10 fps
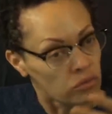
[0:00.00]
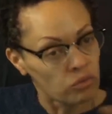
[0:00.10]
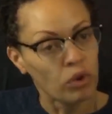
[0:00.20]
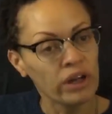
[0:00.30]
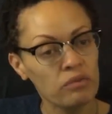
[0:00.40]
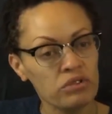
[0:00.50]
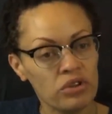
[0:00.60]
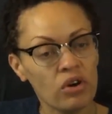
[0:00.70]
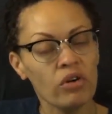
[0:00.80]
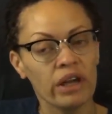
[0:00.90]
what he was
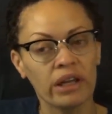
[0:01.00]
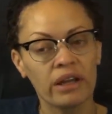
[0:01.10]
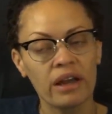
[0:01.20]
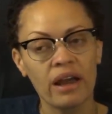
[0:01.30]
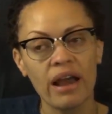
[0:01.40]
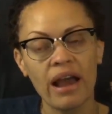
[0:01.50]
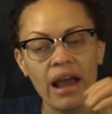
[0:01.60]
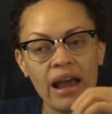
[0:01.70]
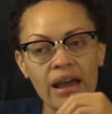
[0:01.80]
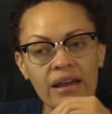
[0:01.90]
doing.
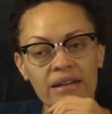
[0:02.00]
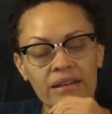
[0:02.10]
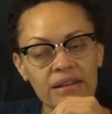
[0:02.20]
And,